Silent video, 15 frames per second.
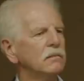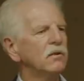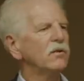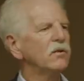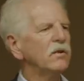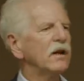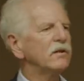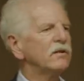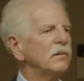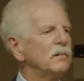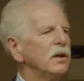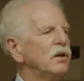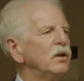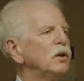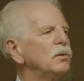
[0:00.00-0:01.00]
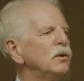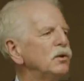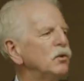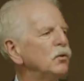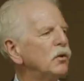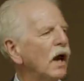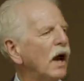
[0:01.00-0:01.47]
This is not something you would
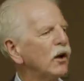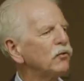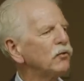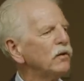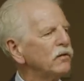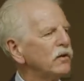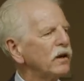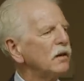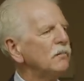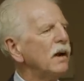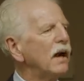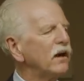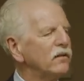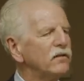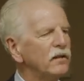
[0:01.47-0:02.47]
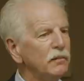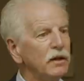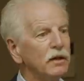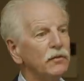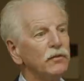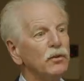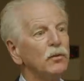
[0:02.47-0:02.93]
do casually and say, come back and see me
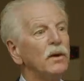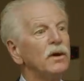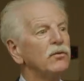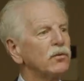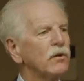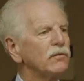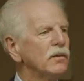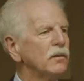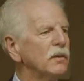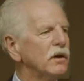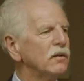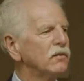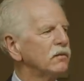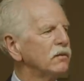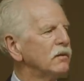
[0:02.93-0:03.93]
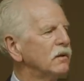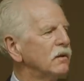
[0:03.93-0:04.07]
in a few weeks or a few months.